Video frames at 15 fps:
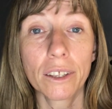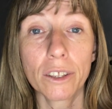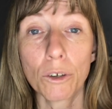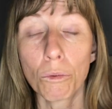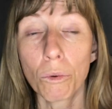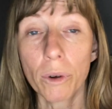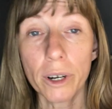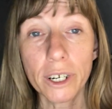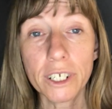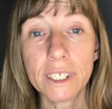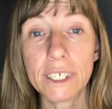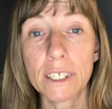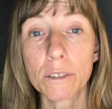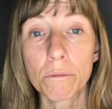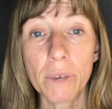The
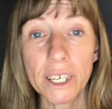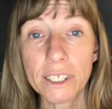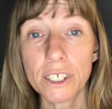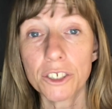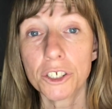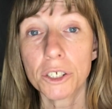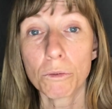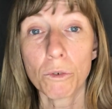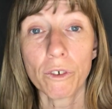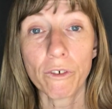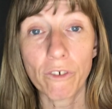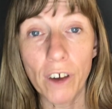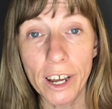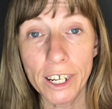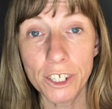words and the messages will
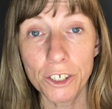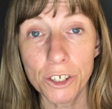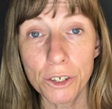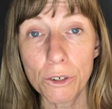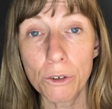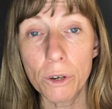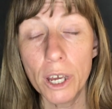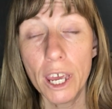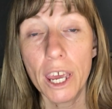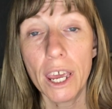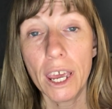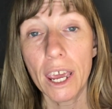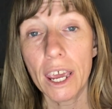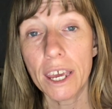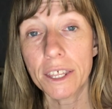find you
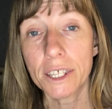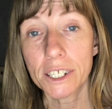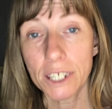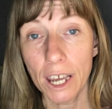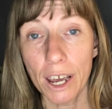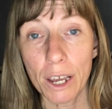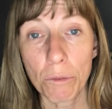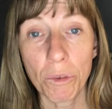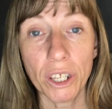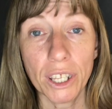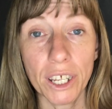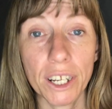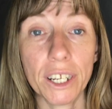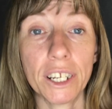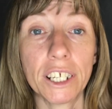in the timing
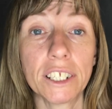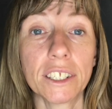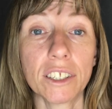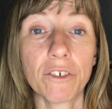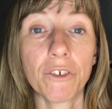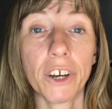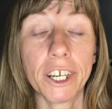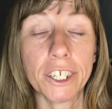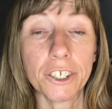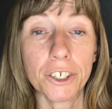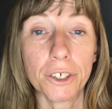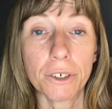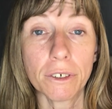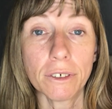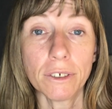that it needs to find
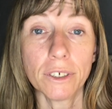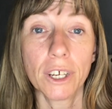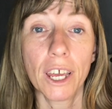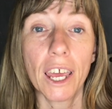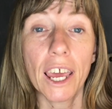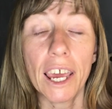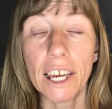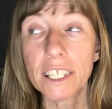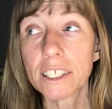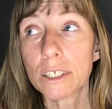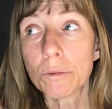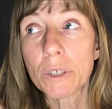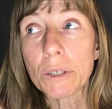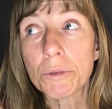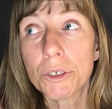you. And
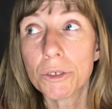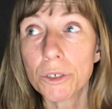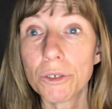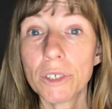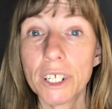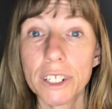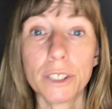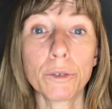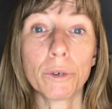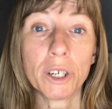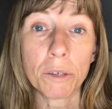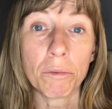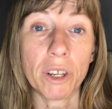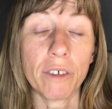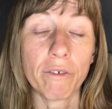sometimes you do need a
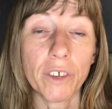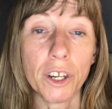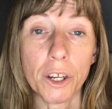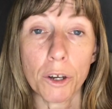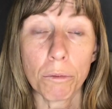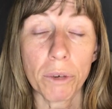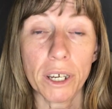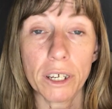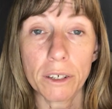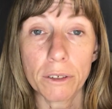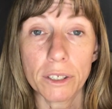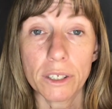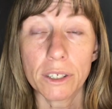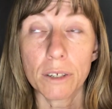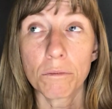20-minute video, because
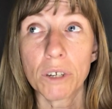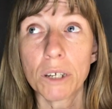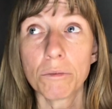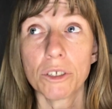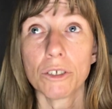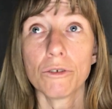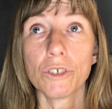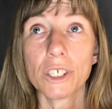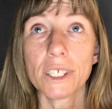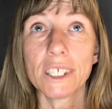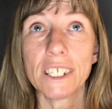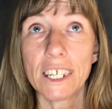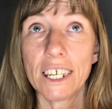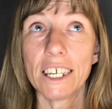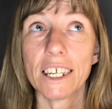sometimes you just
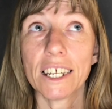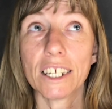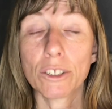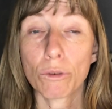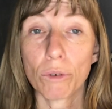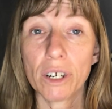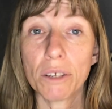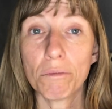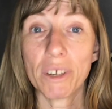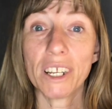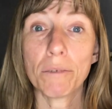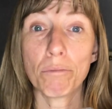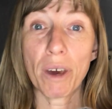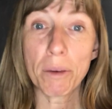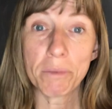need a
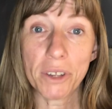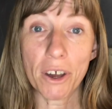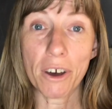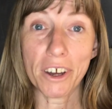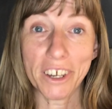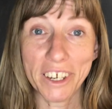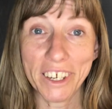20-minute pep talk.